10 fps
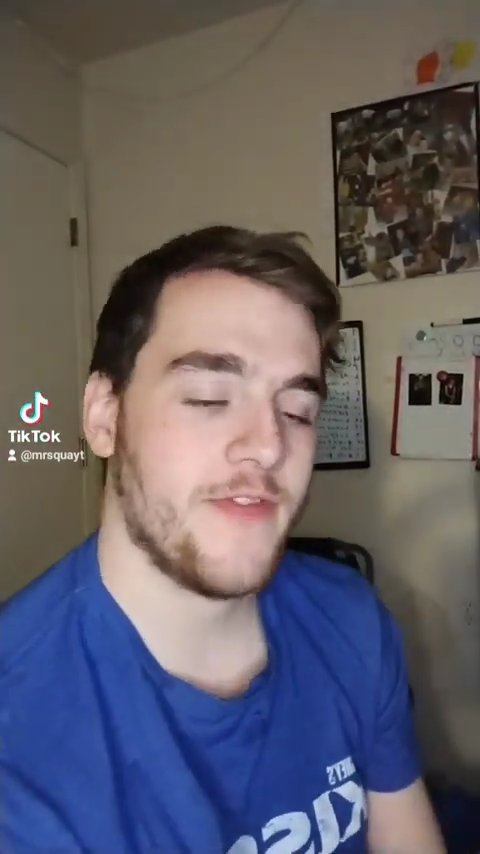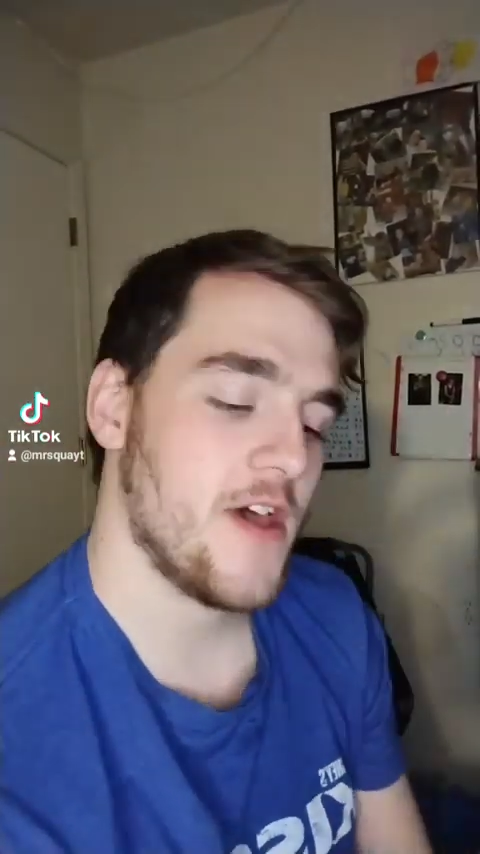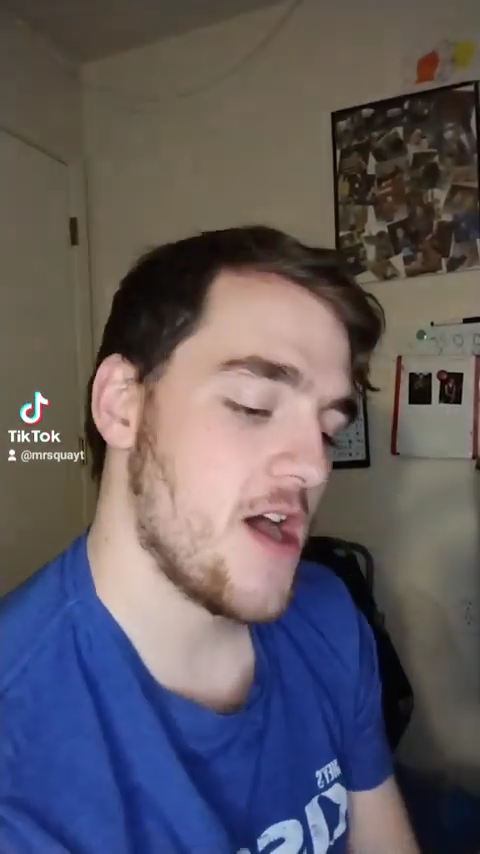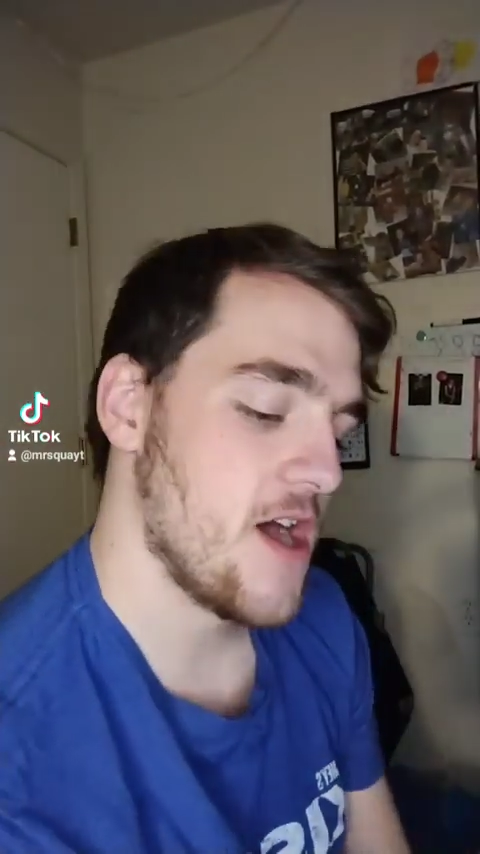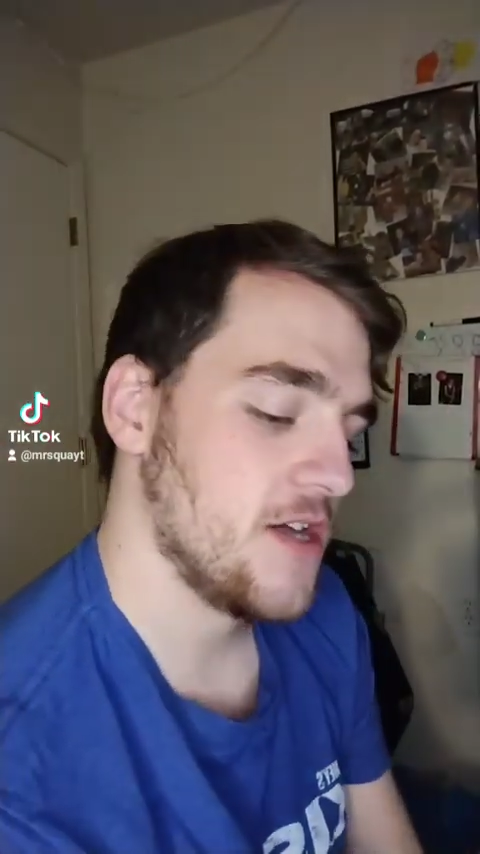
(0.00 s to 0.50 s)

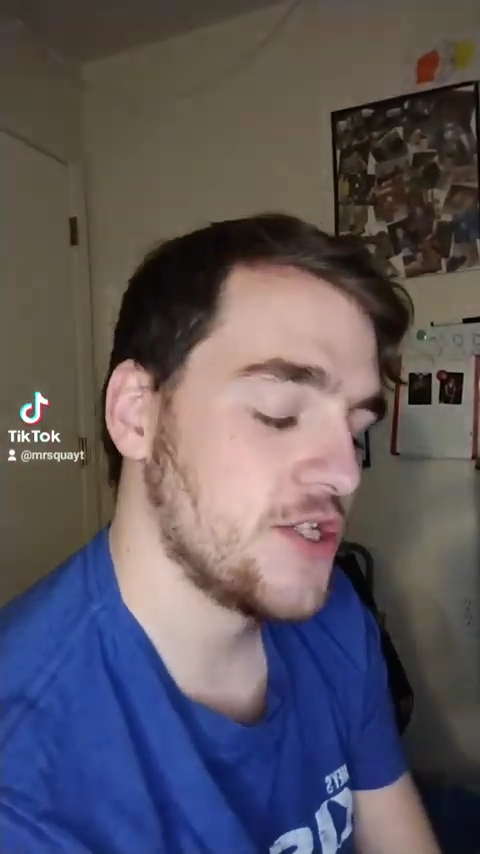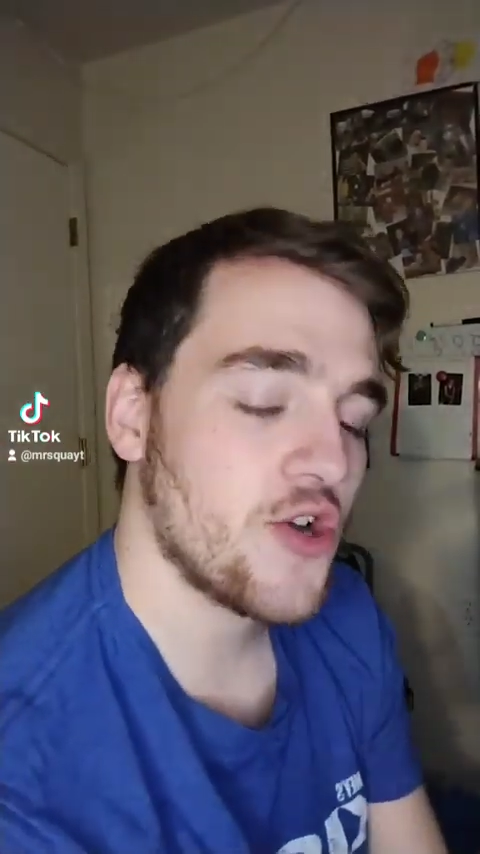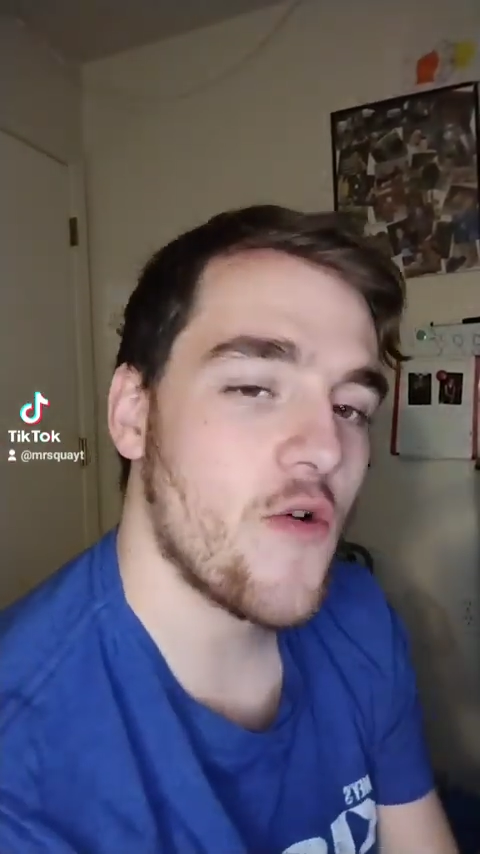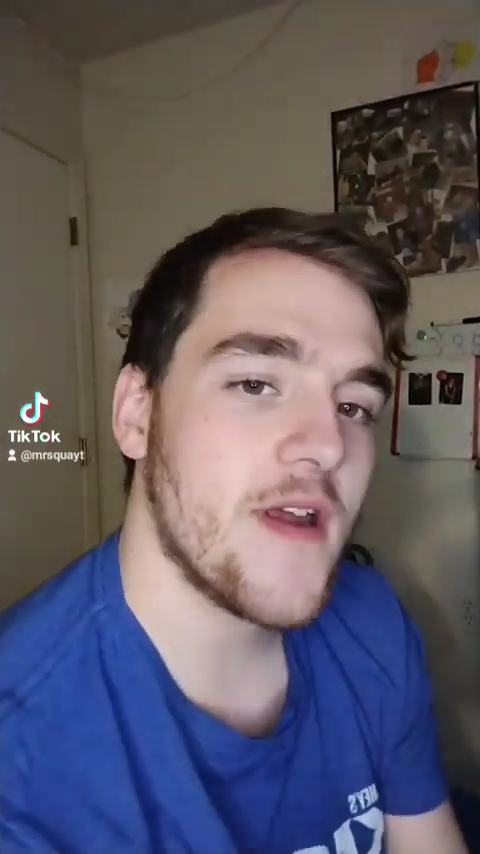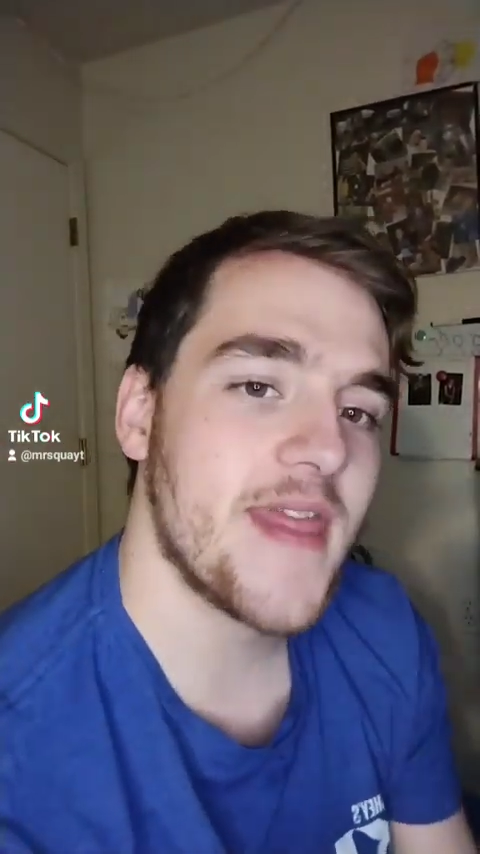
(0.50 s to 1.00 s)
the
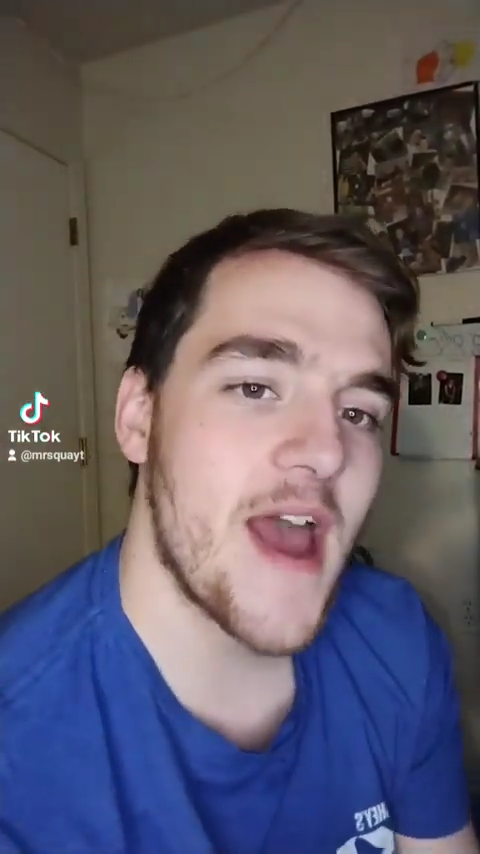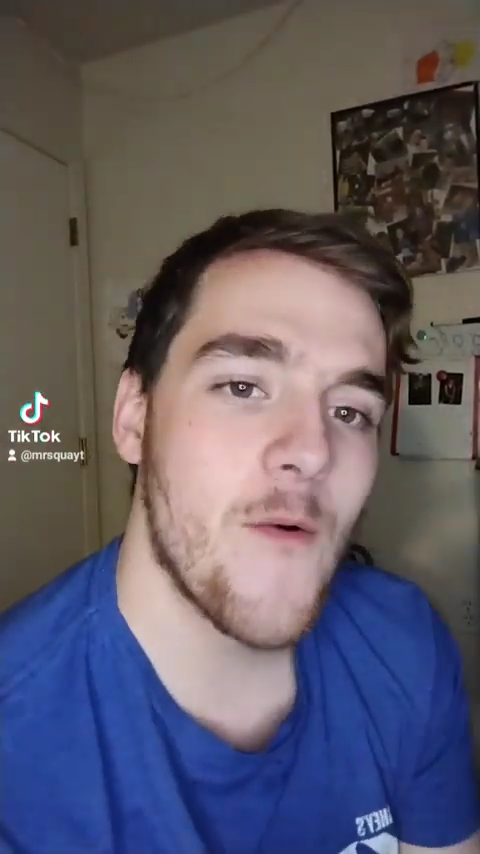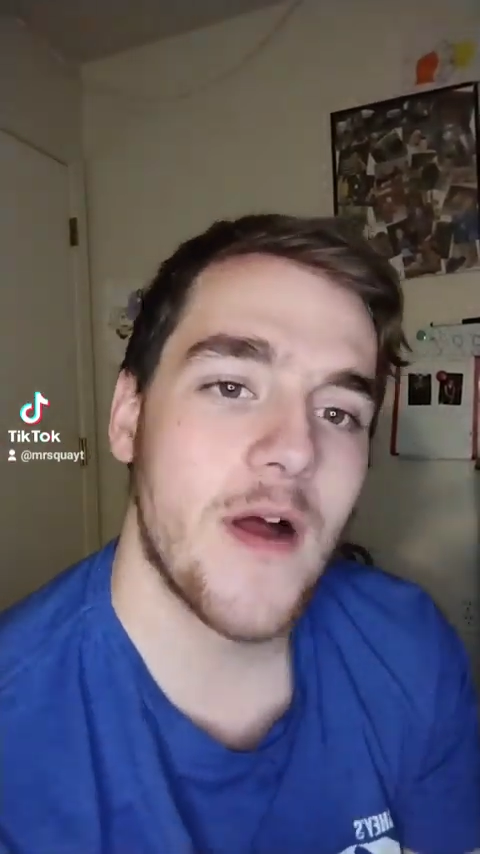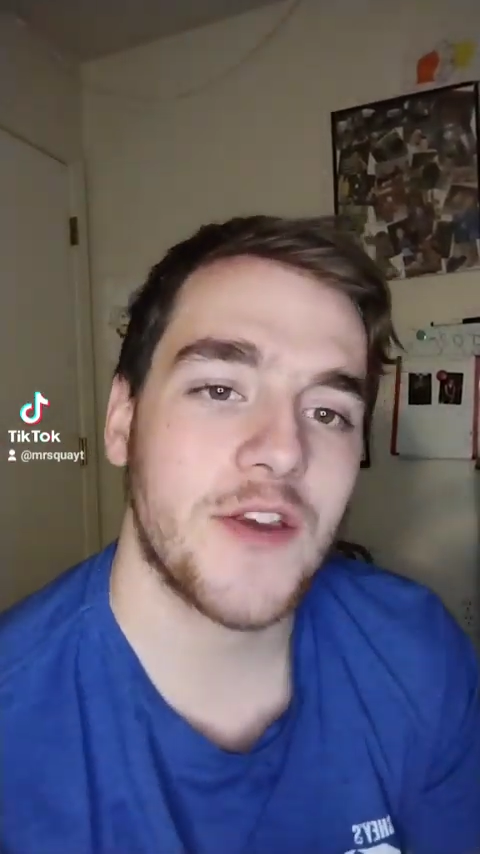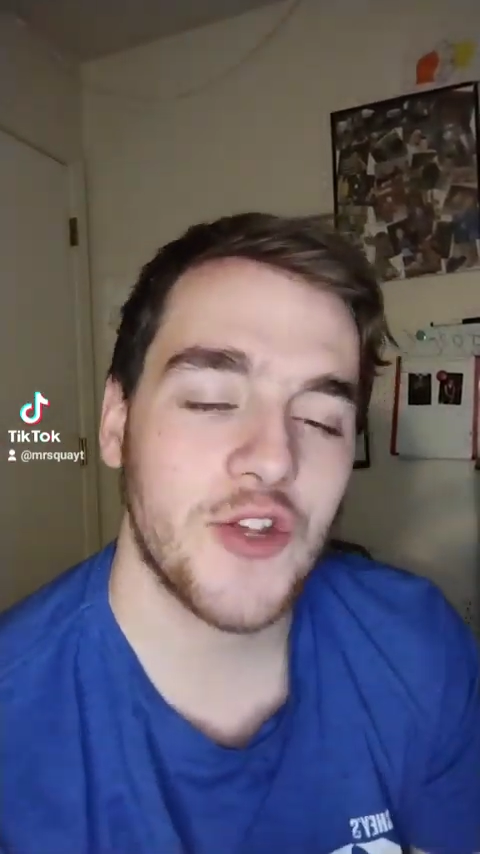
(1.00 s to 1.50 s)
story that I want